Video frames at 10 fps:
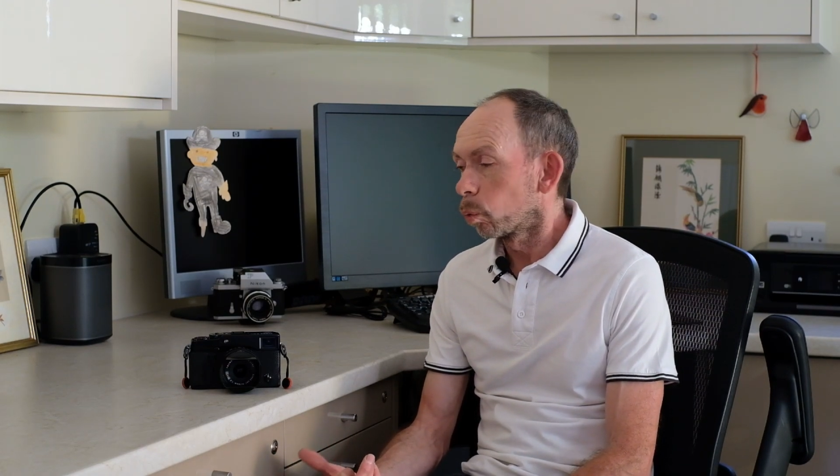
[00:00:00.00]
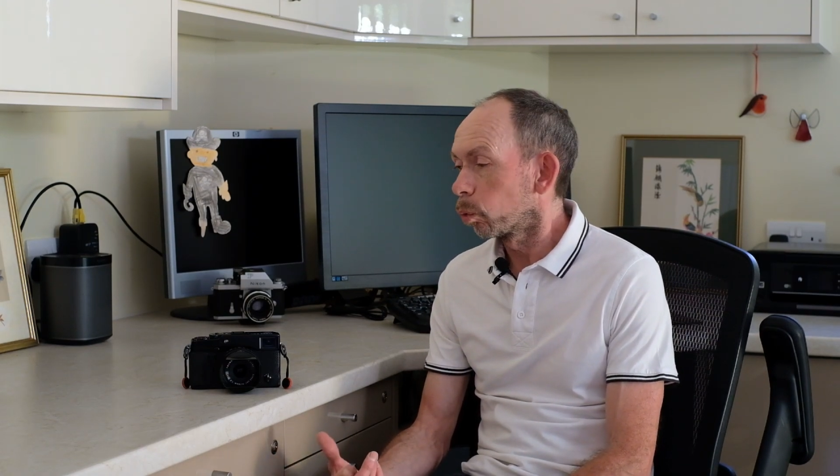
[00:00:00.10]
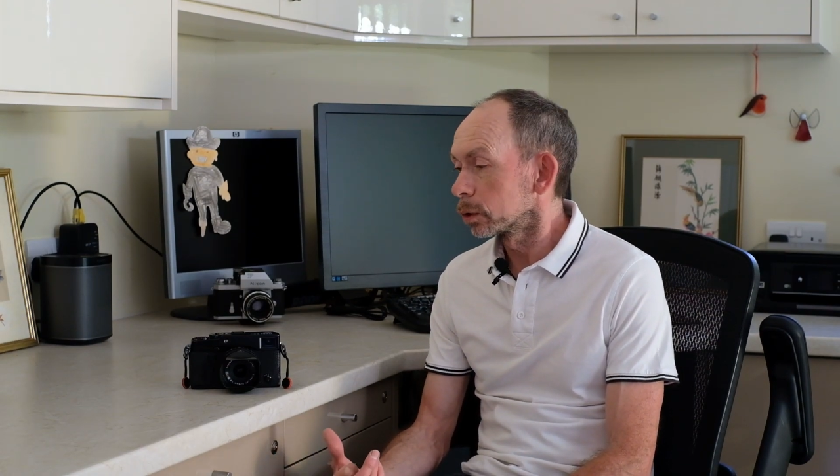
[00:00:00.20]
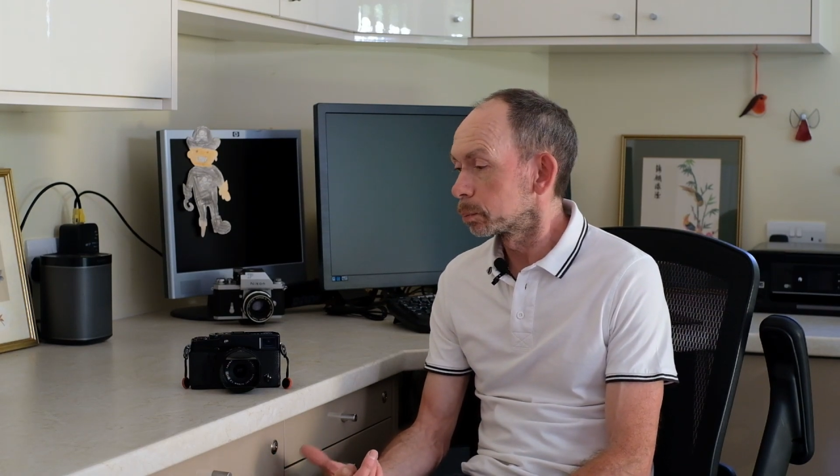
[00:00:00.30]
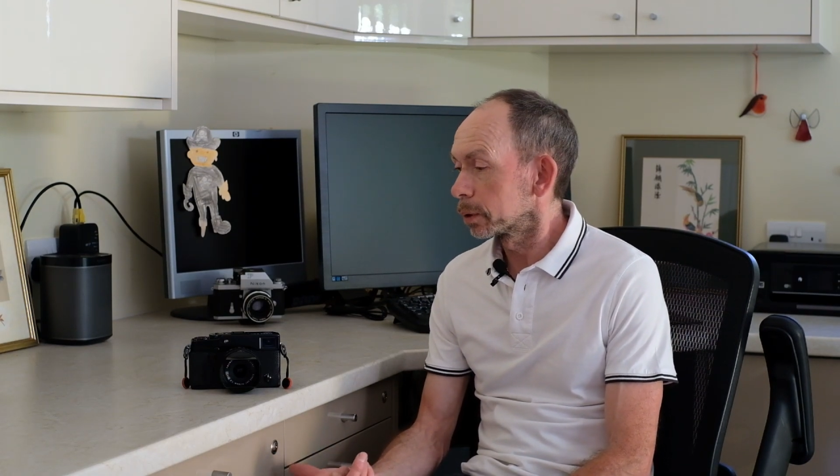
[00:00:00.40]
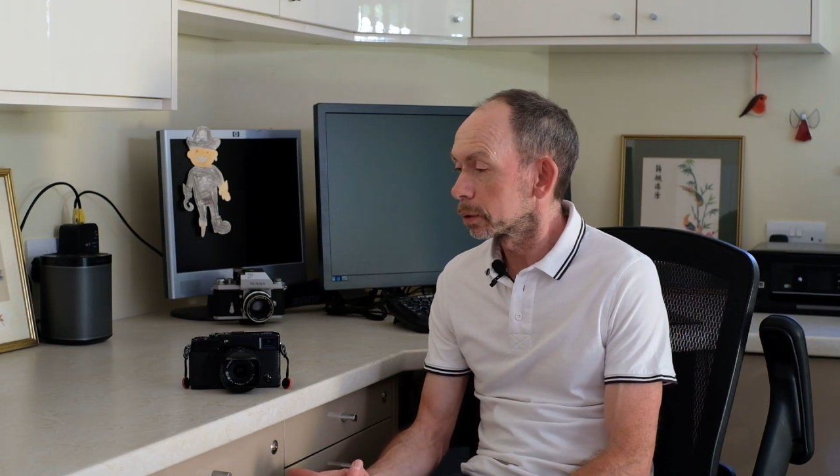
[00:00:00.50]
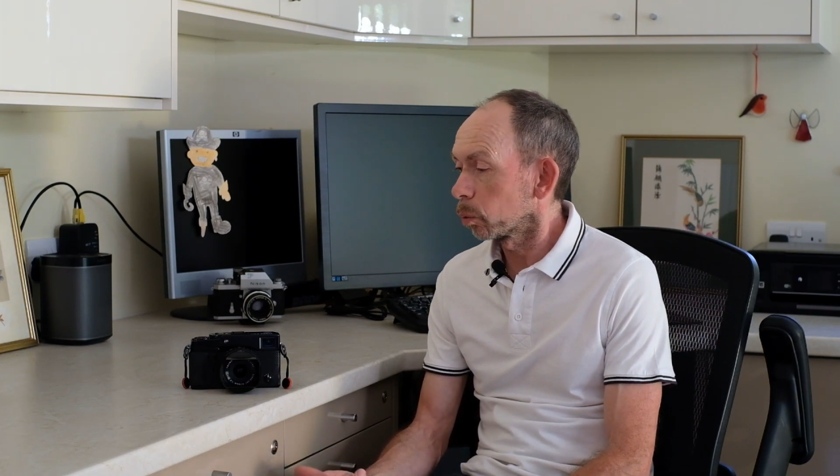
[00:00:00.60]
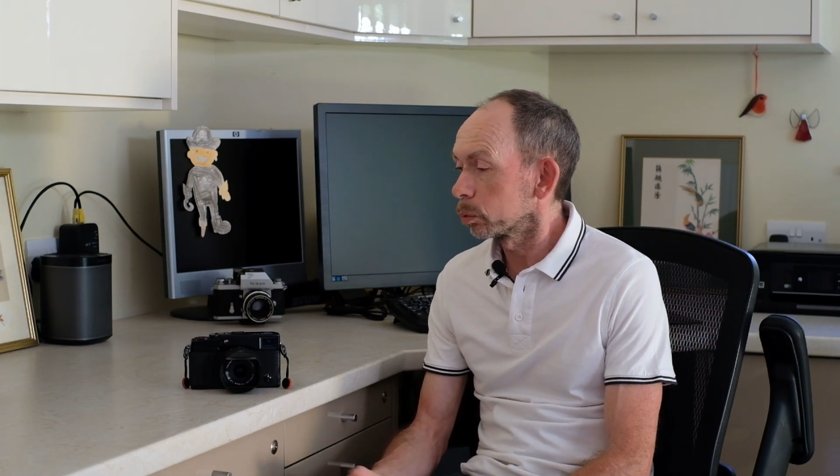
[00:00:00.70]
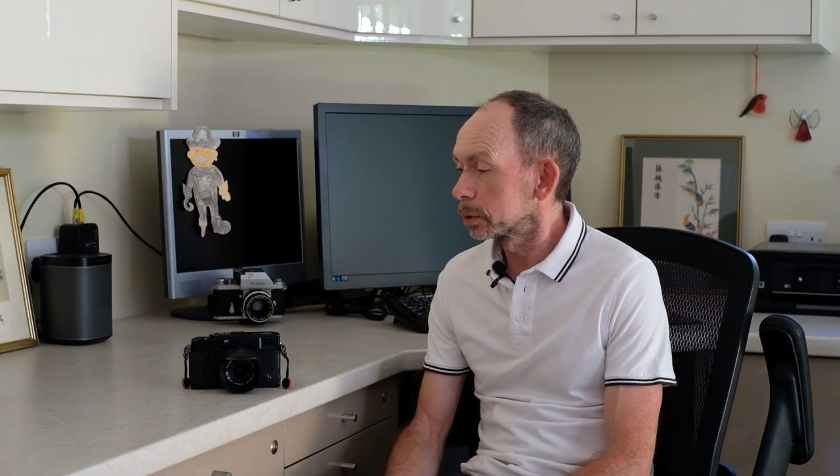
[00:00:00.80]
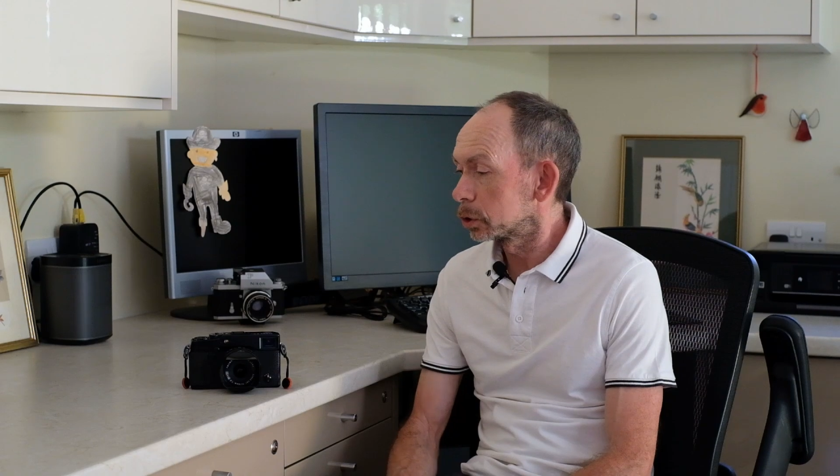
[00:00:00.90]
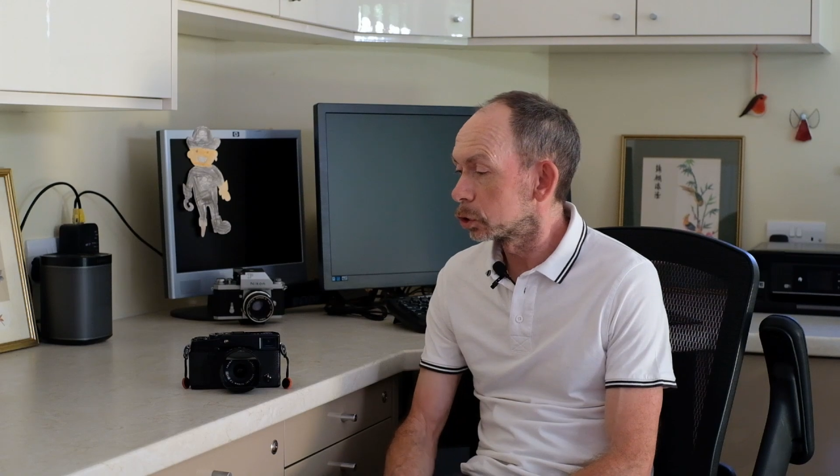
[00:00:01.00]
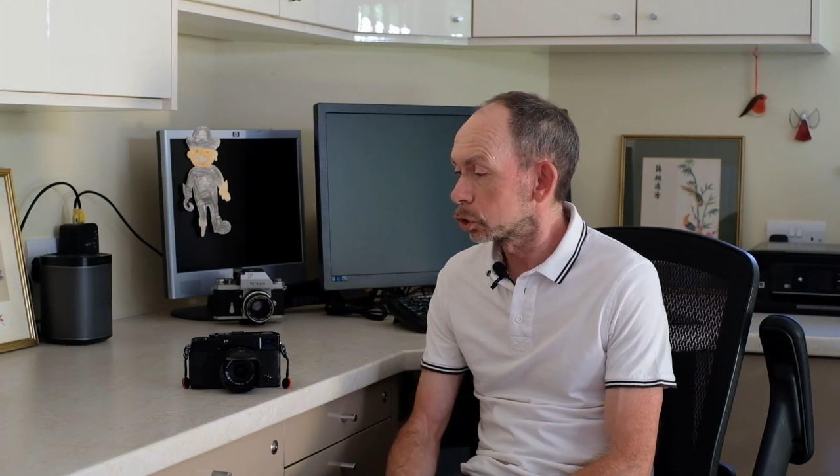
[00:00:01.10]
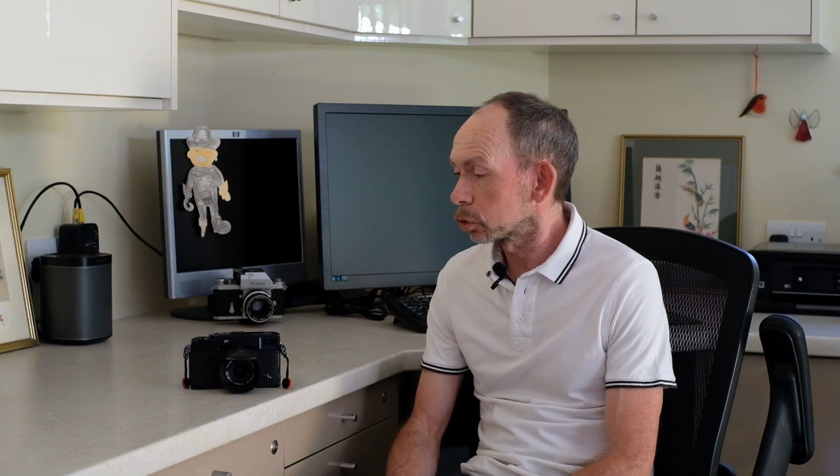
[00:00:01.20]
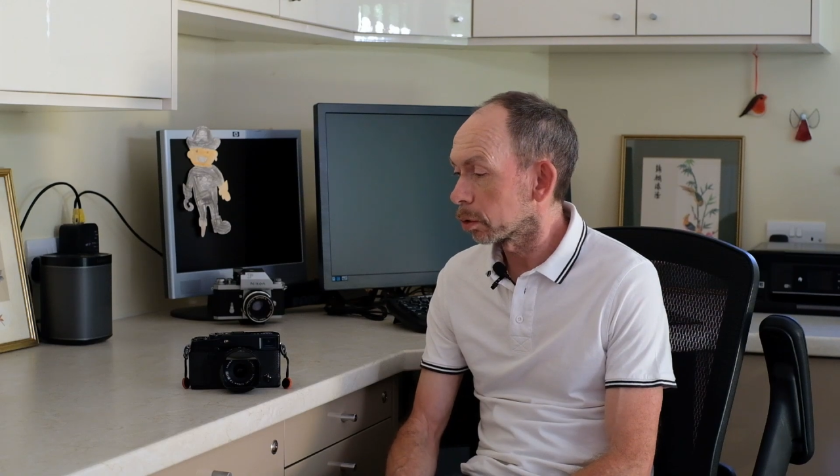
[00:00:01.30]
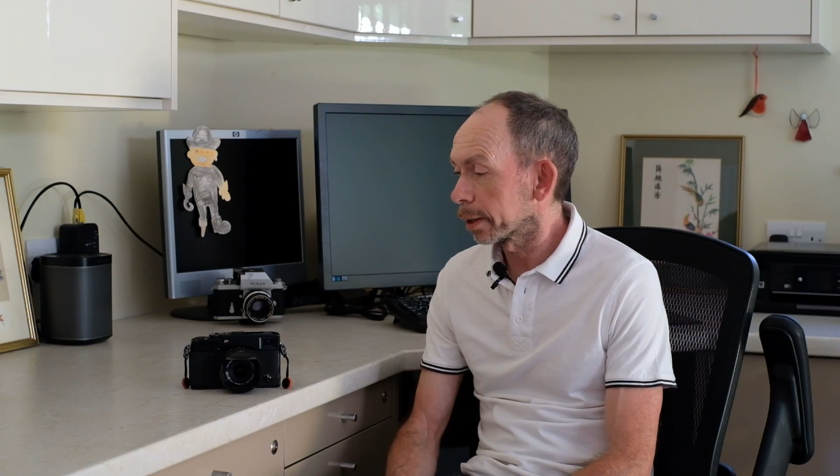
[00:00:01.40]
was because I wanted to
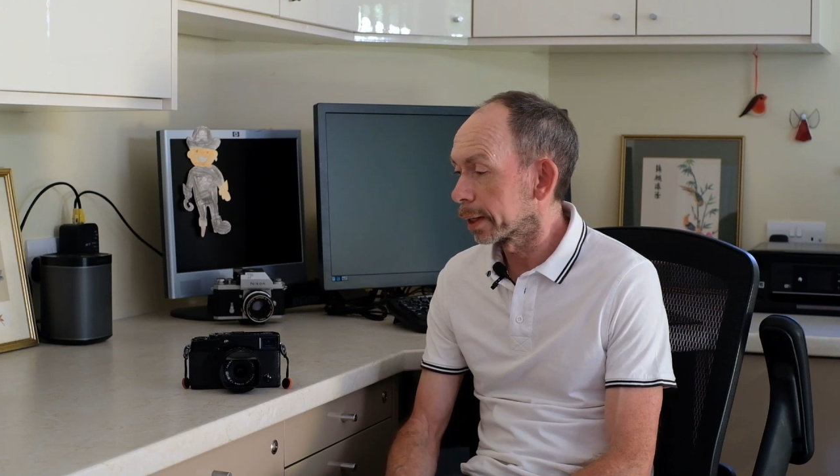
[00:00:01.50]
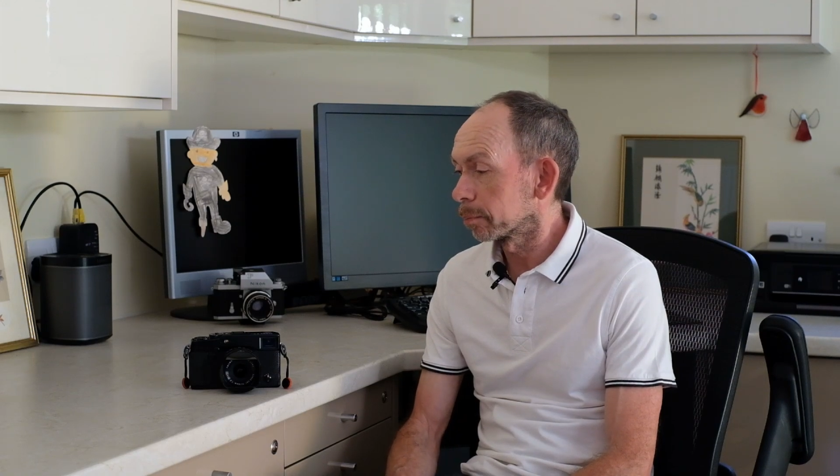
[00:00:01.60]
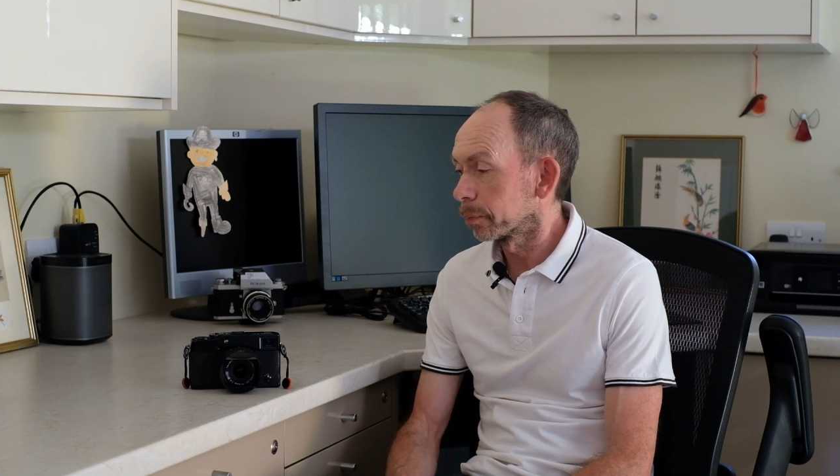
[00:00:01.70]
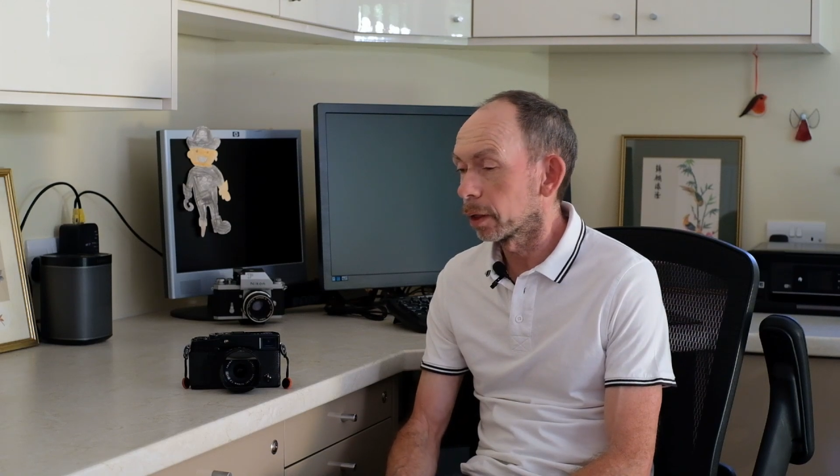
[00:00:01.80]
try